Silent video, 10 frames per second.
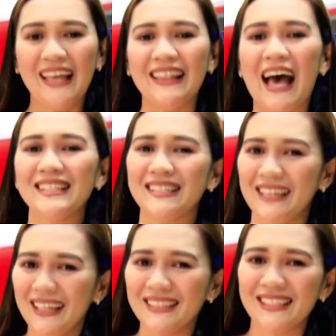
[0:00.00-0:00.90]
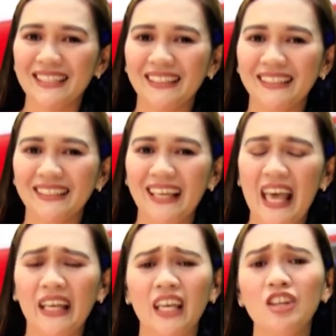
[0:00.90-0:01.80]
That's it!
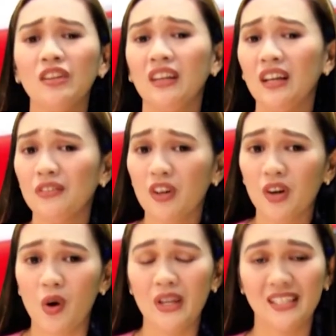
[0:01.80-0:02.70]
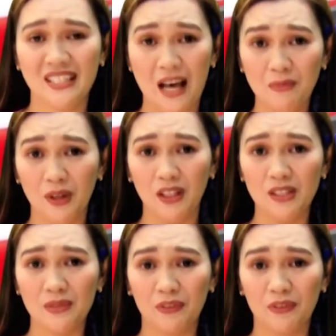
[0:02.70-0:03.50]
Can you think of your own examples